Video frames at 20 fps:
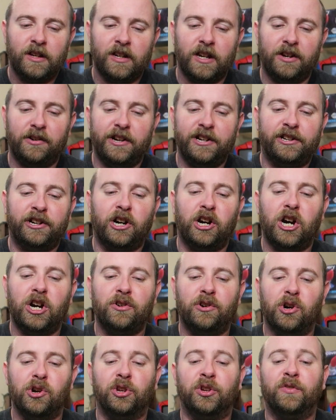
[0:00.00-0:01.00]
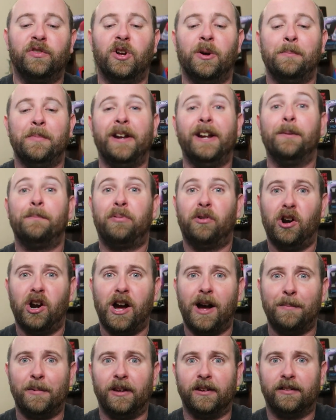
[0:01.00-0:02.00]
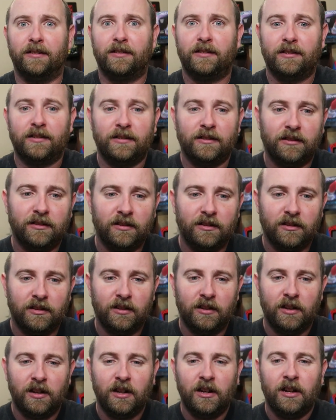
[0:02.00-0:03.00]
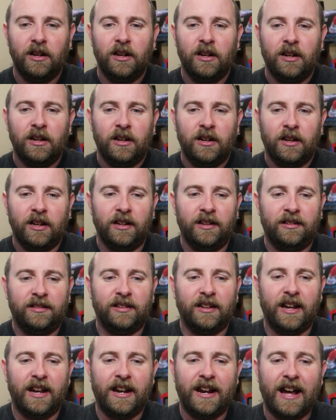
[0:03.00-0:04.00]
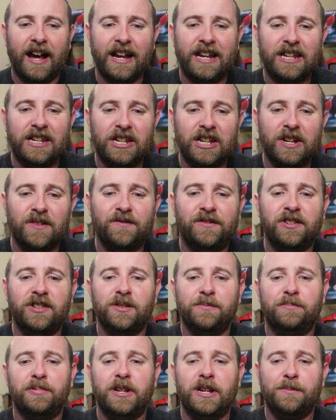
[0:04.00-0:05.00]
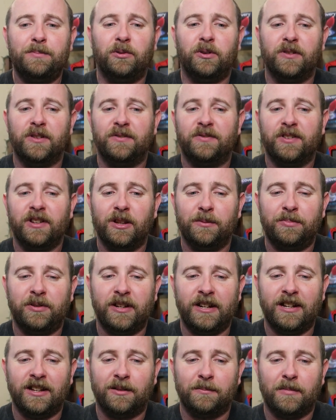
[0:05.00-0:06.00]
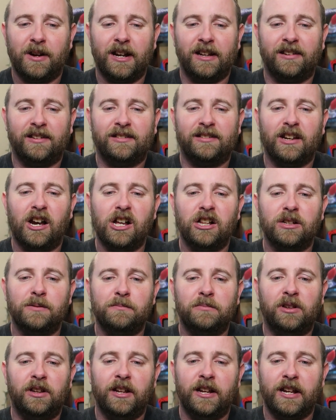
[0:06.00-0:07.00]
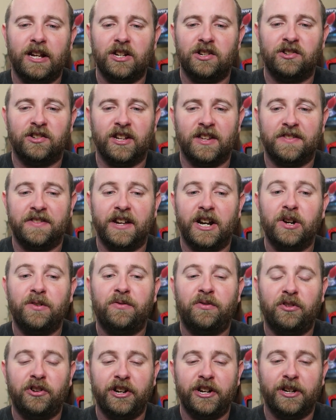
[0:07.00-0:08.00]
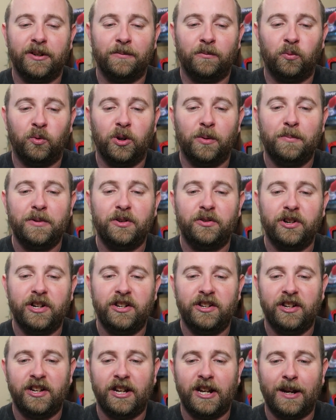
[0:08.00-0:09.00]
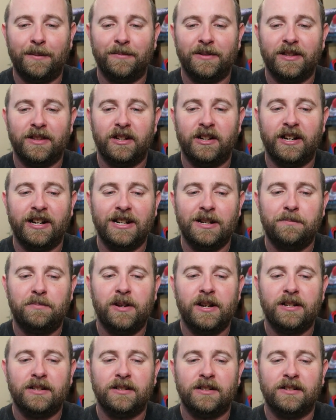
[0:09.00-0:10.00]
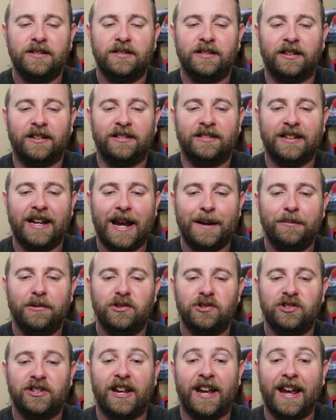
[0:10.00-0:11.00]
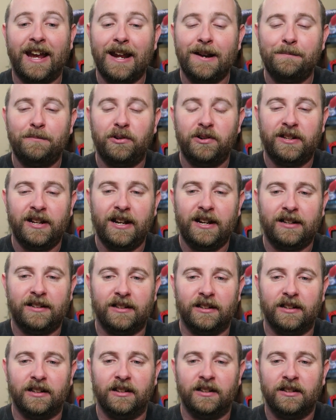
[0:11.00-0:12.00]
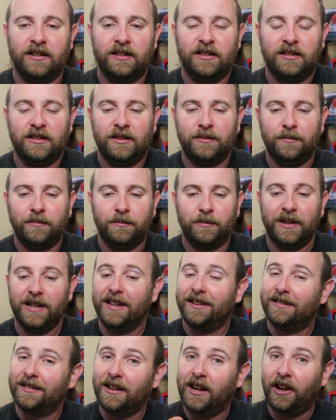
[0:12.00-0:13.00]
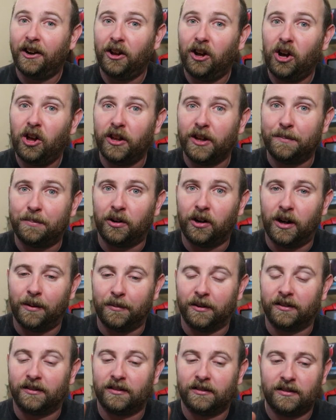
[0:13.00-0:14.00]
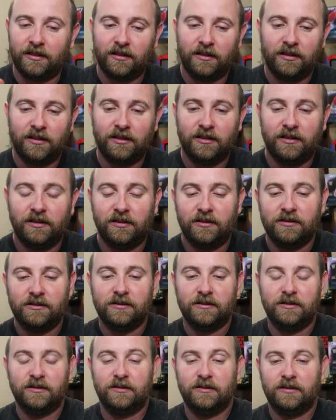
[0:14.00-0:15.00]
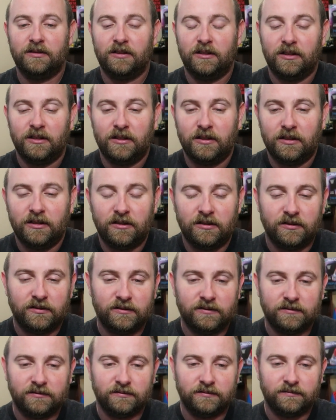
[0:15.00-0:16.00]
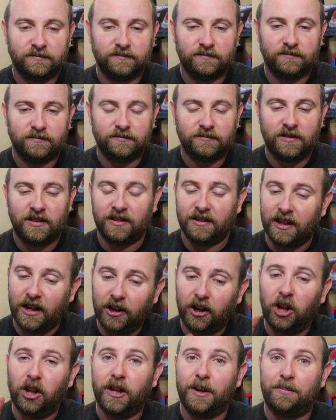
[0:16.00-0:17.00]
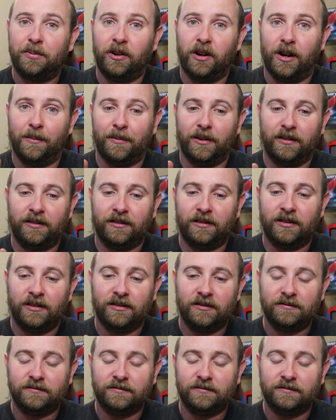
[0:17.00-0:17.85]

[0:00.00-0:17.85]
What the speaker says: In return, Roosevelt made a promise. He said, I give to the people of the Philippines my solemn pledge that their freedom will be redeemed and their independence established and protected. But that's not all he promised. It's not all he promised.